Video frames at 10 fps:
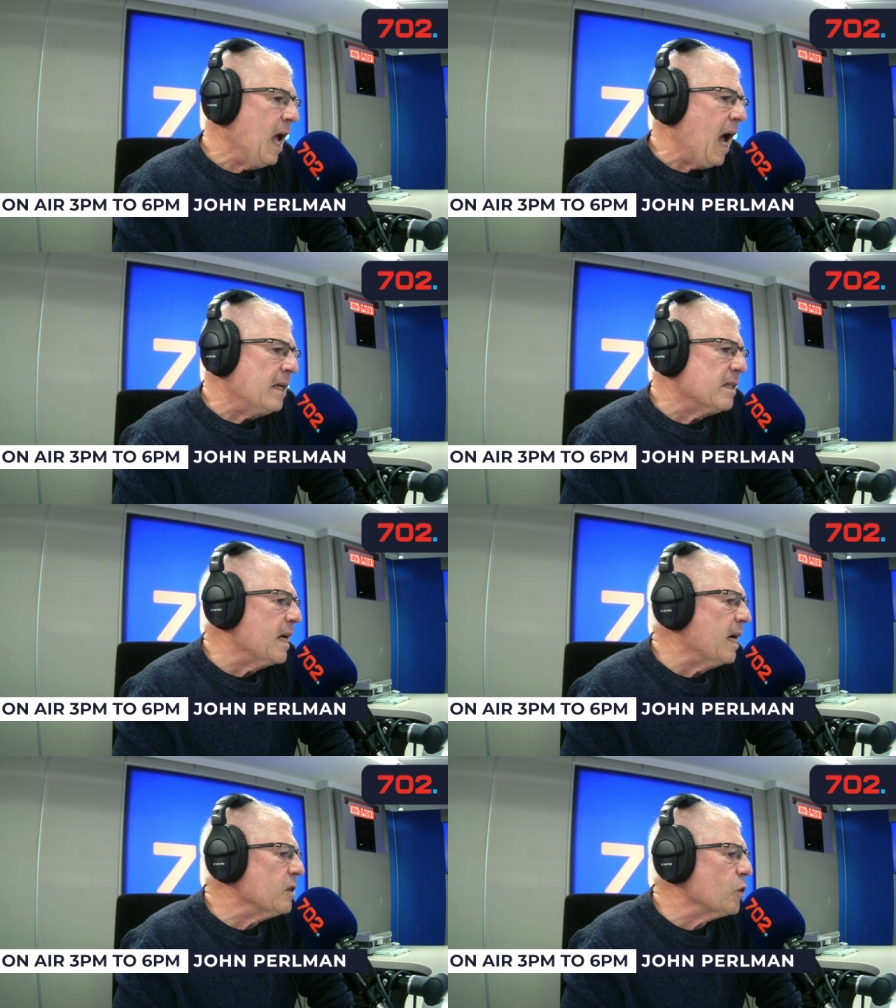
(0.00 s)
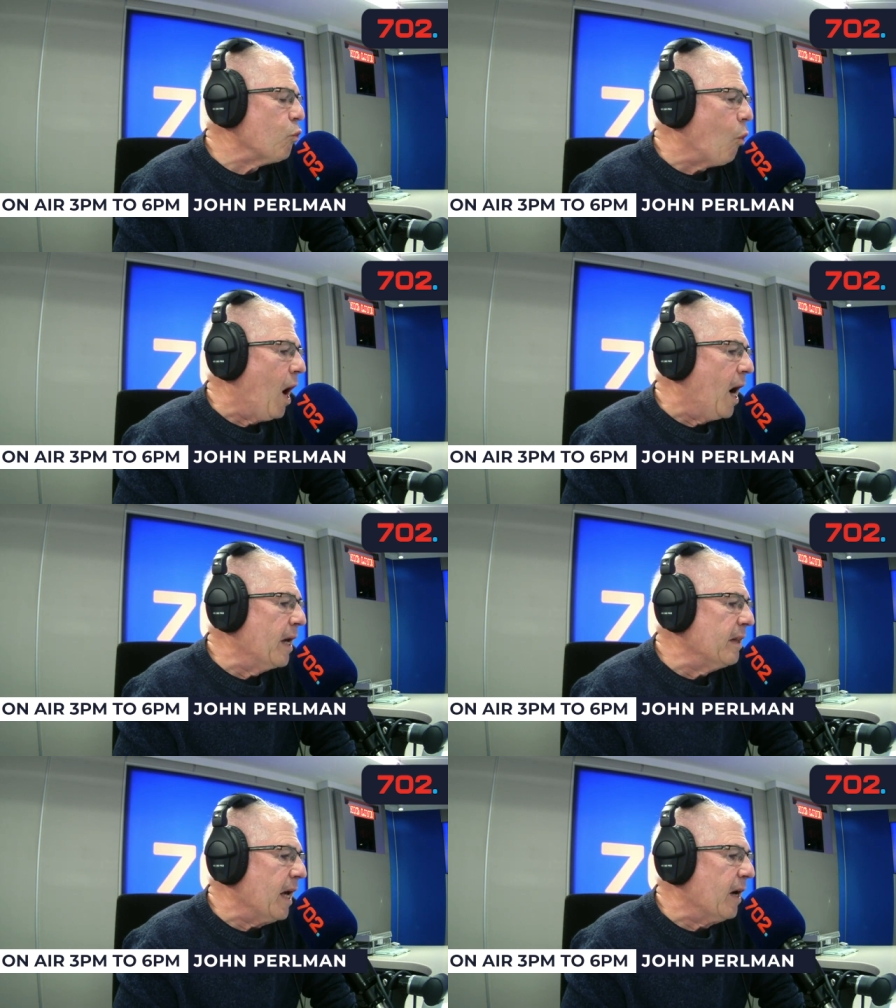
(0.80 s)
And tell us
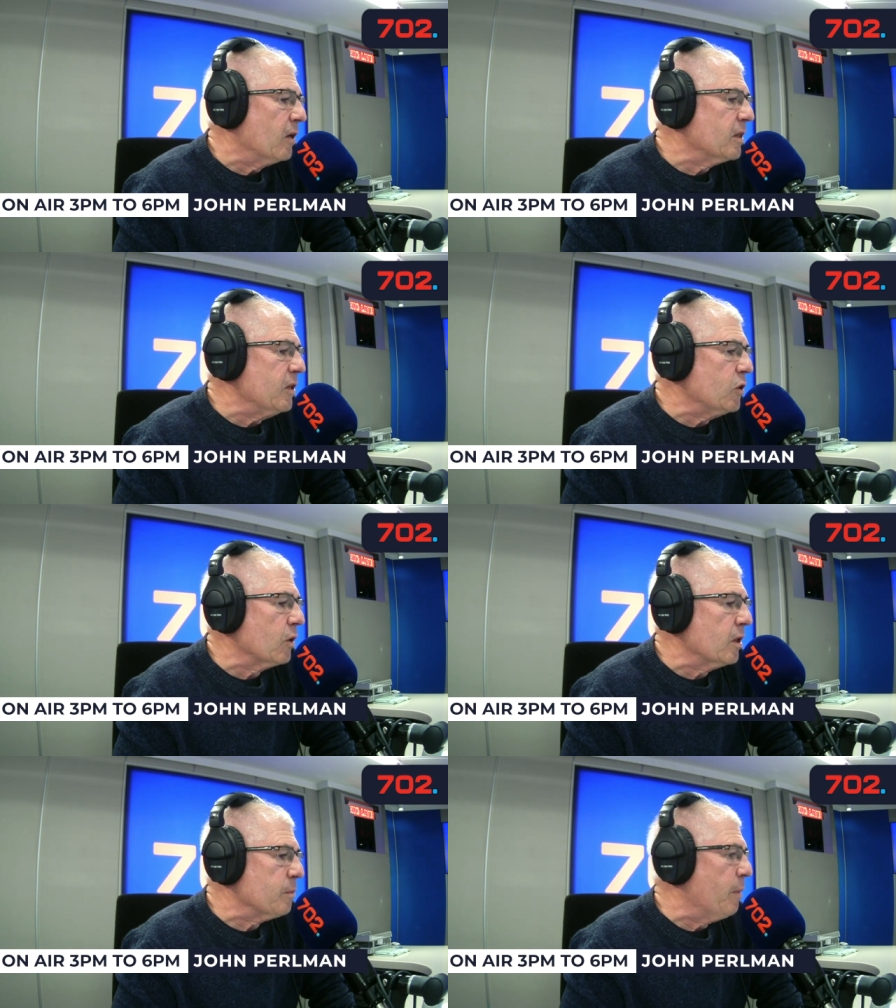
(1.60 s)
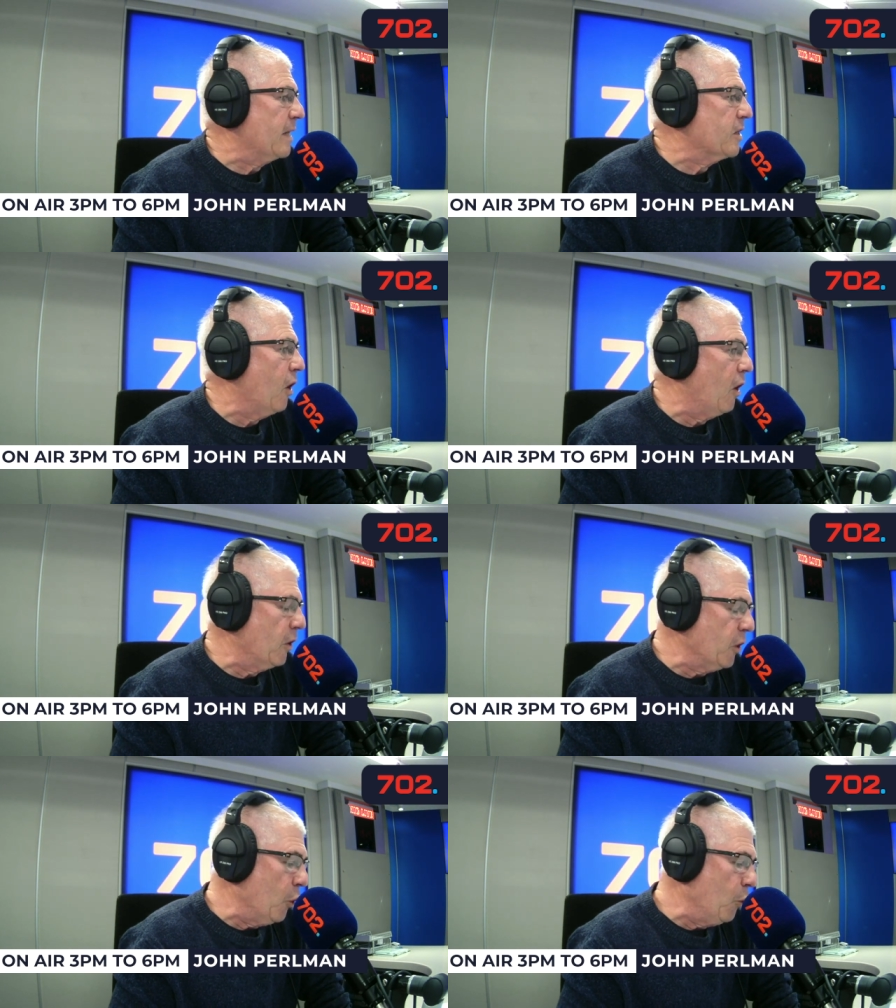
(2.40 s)
why the LRC took this matter
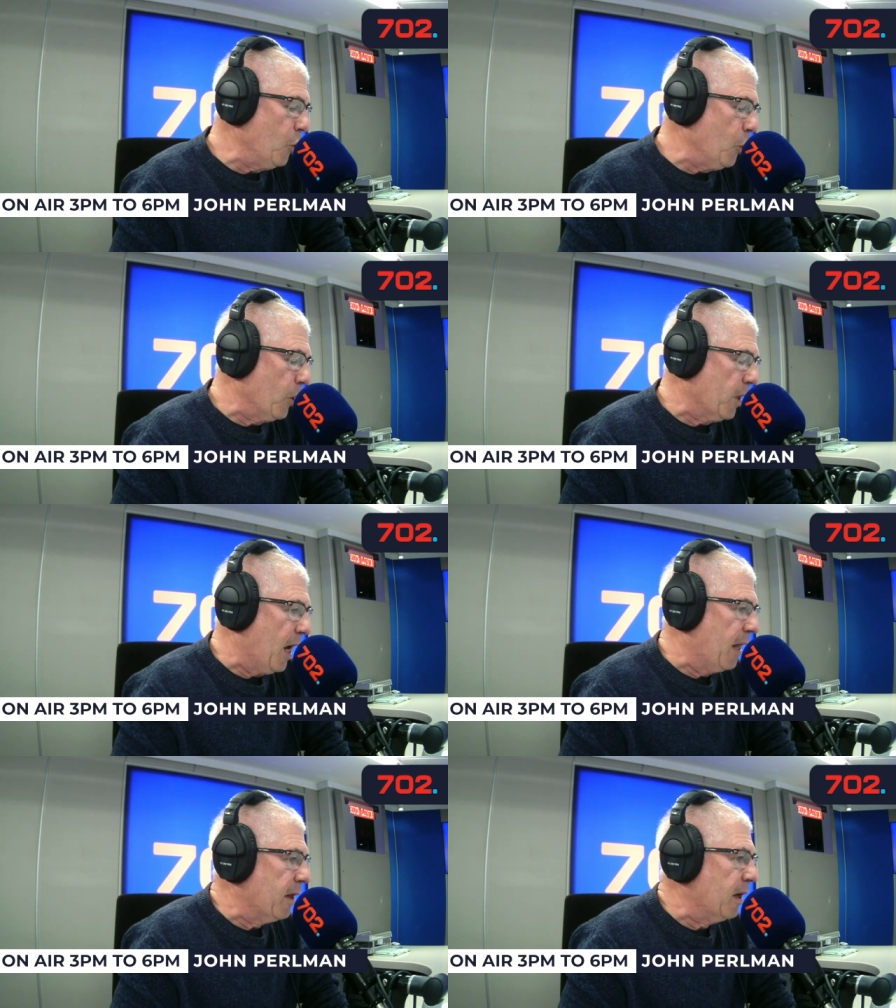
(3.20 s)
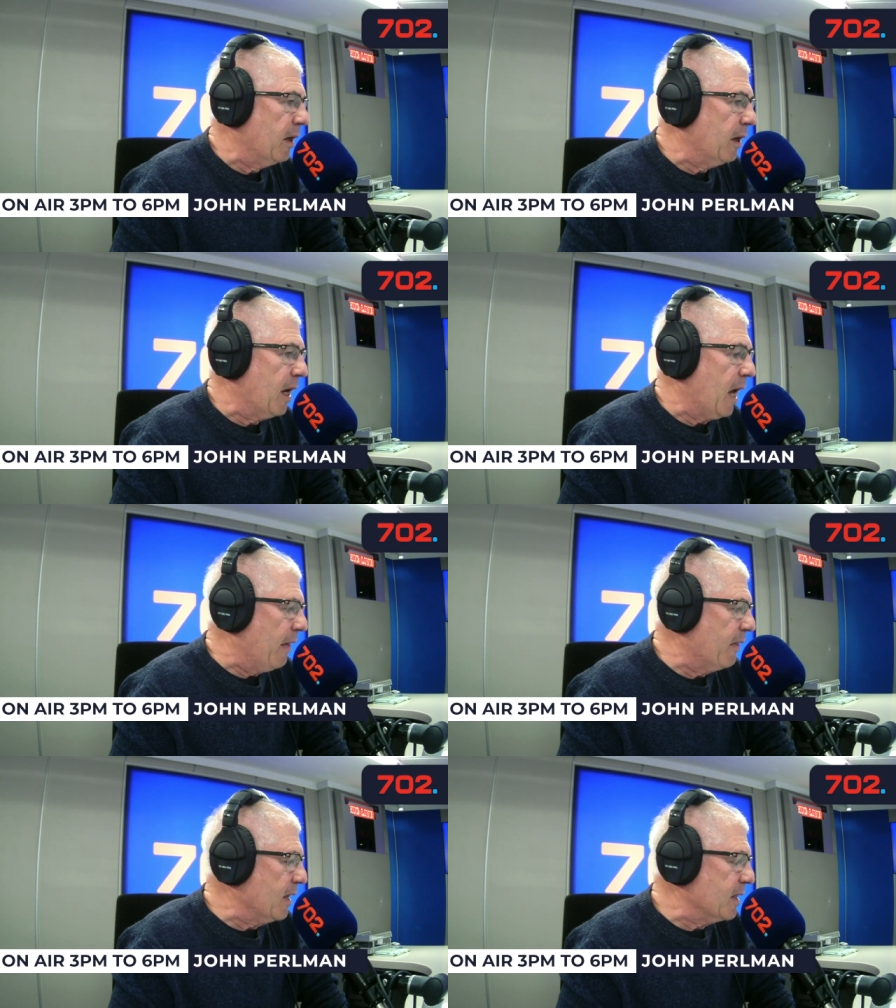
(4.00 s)
on you, you and other uh,
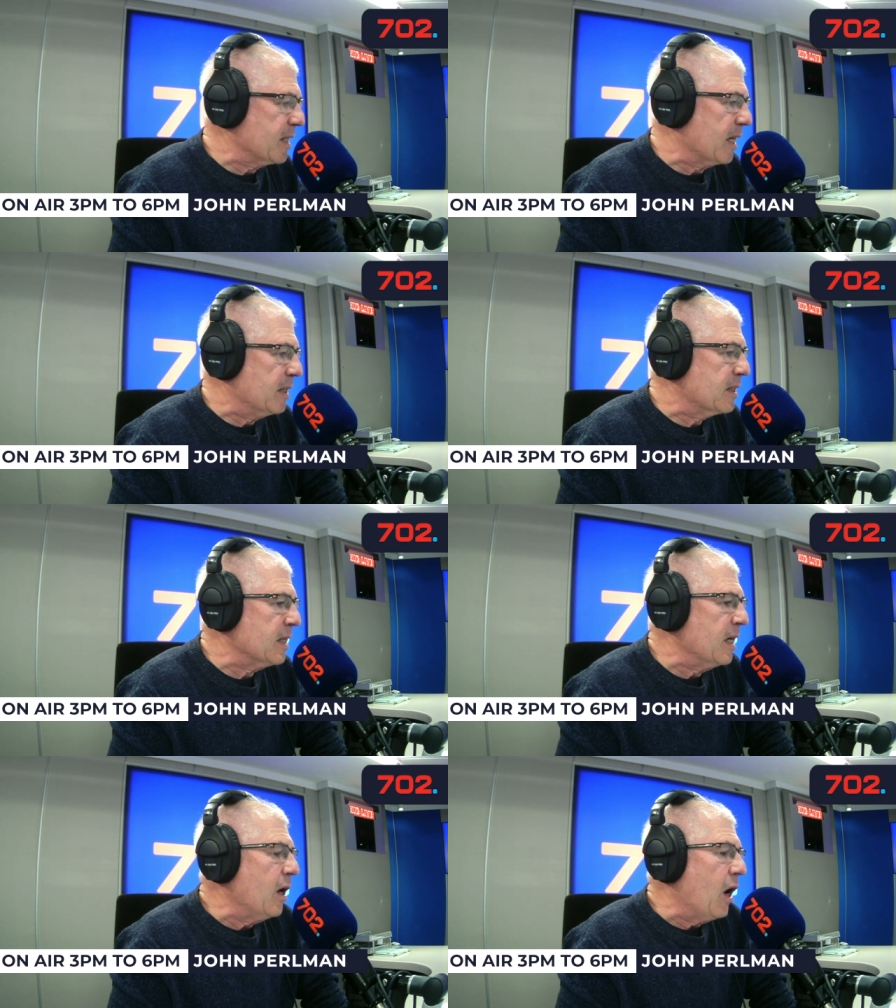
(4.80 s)
other litigants.